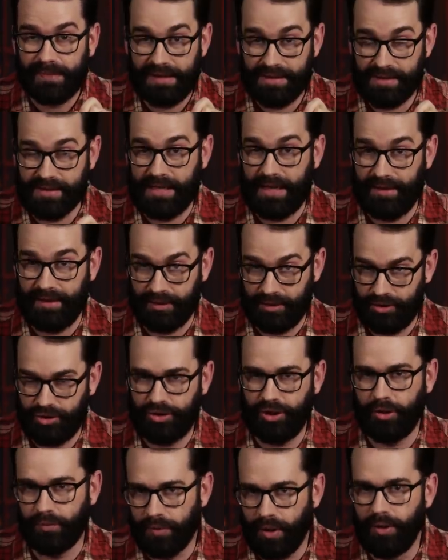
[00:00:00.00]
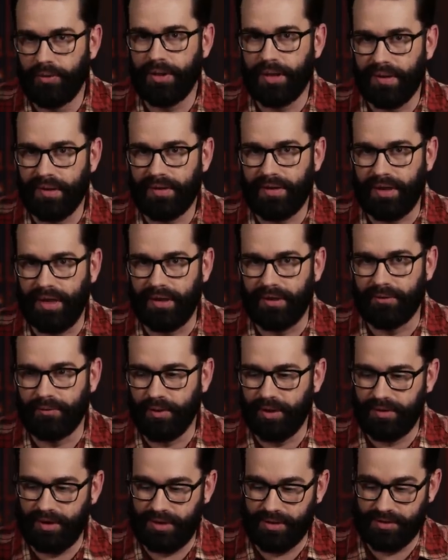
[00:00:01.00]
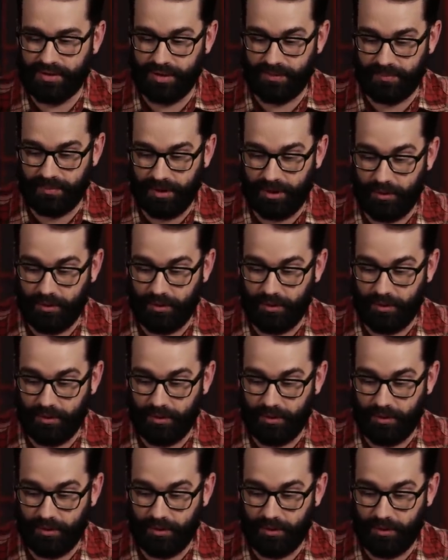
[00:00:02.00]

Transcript: This is not like a Joe Rogan thing where there's a,